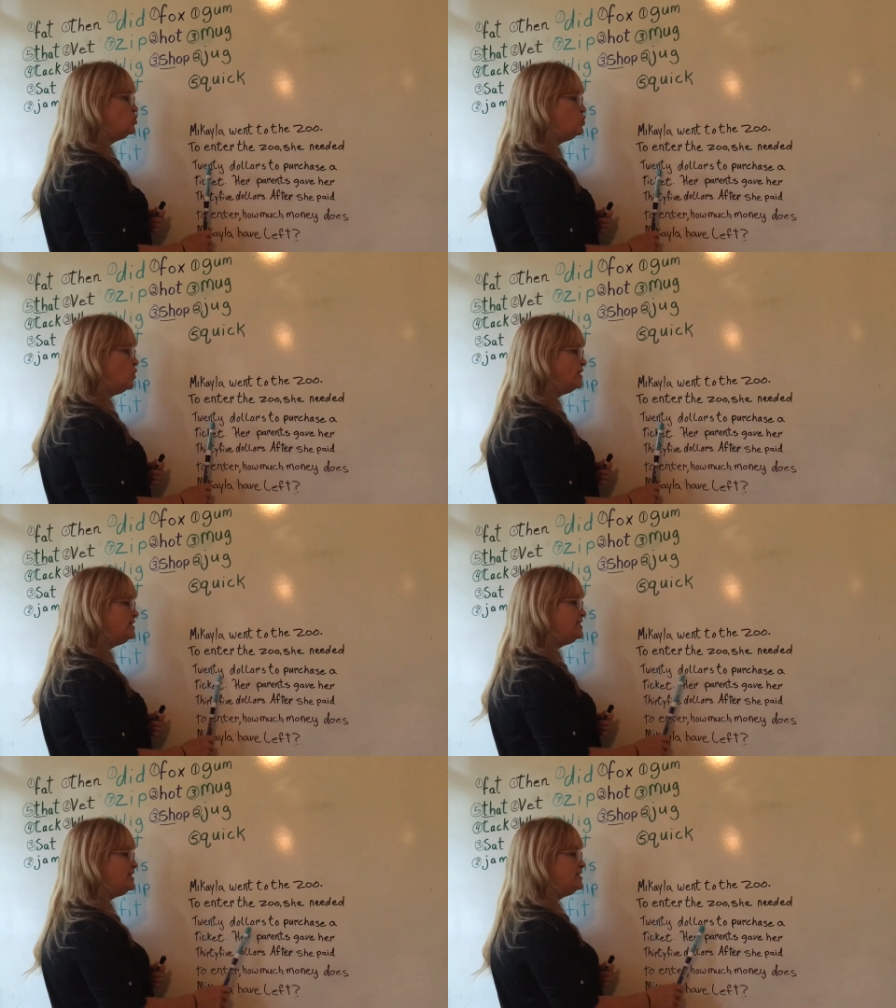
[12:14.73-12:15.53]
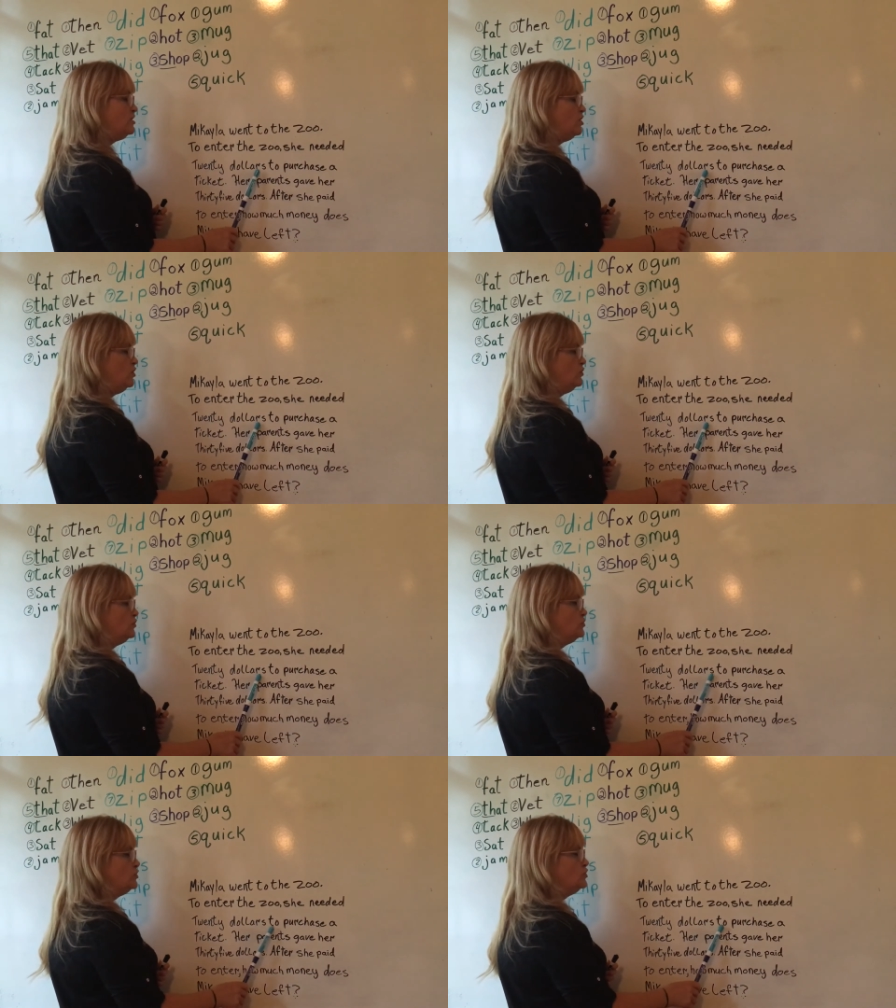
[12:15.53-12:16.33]

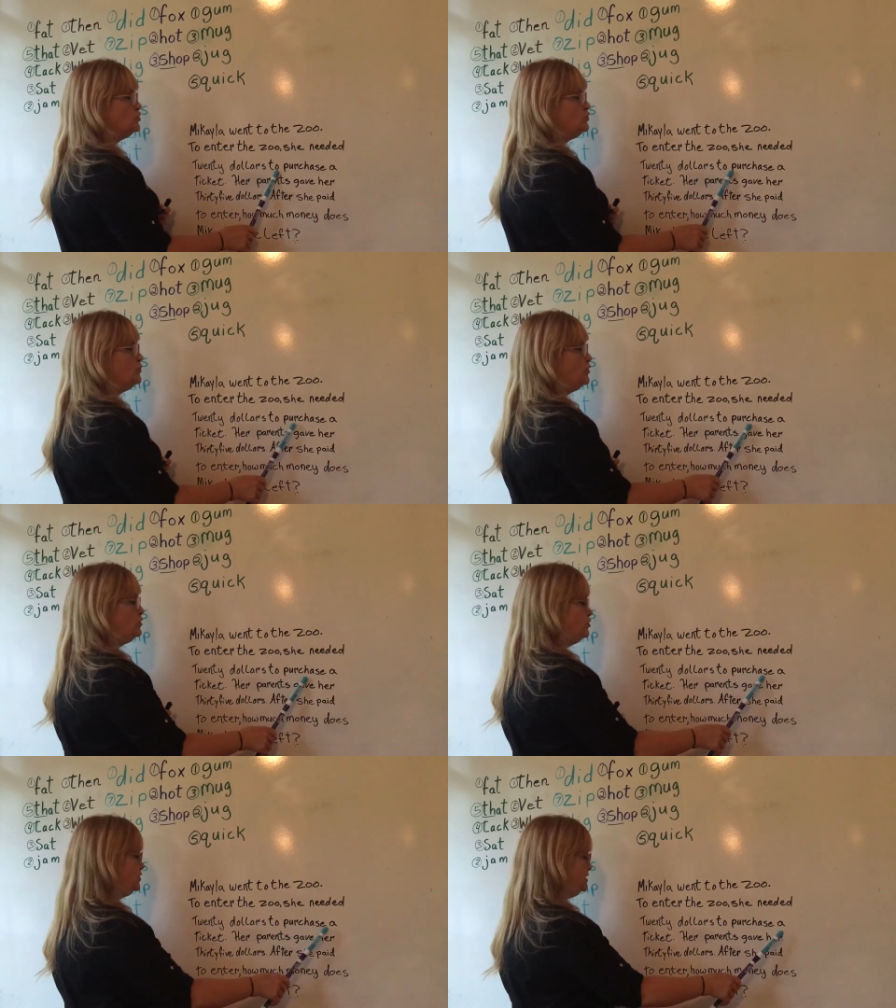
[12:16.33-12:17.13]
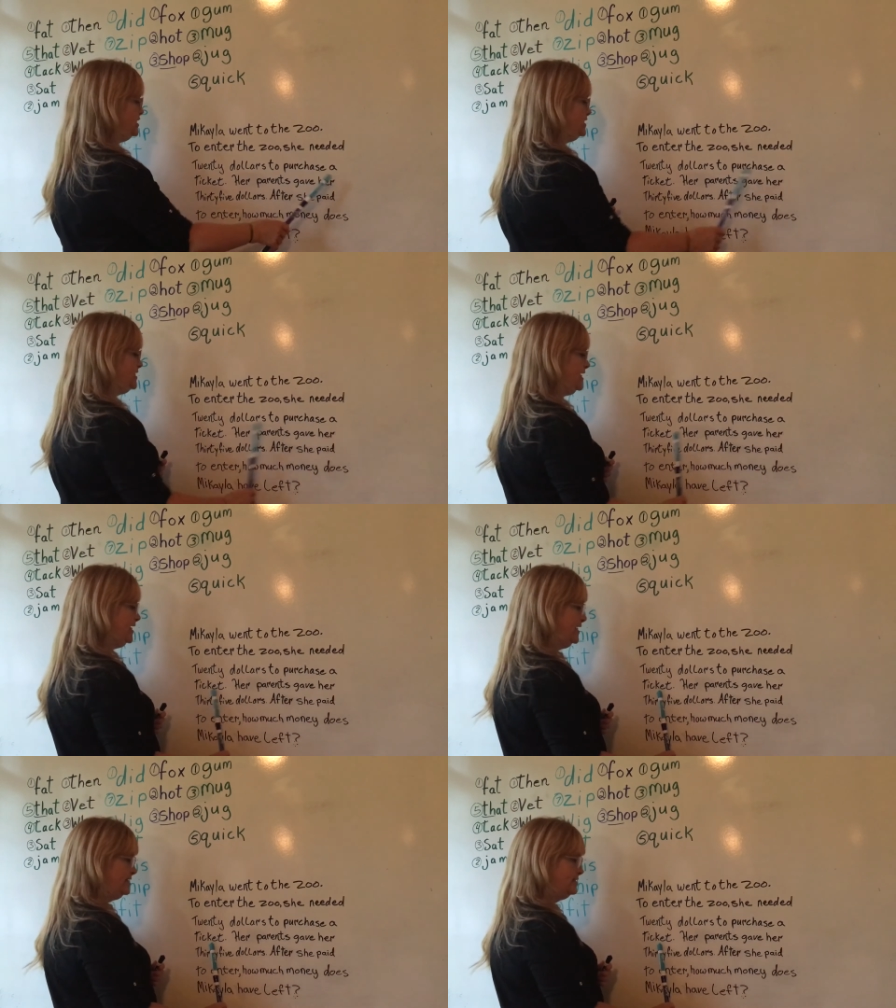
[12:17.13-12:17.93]
$20 to purchase a
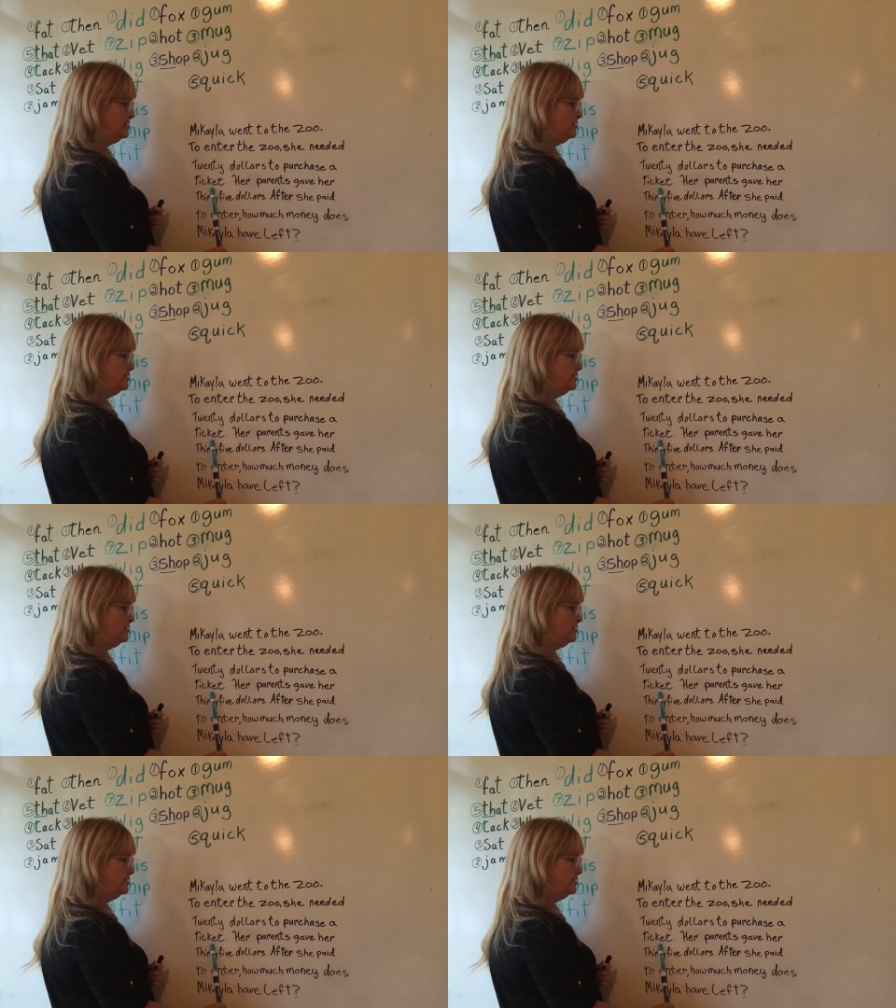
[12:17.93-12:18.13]
ticket.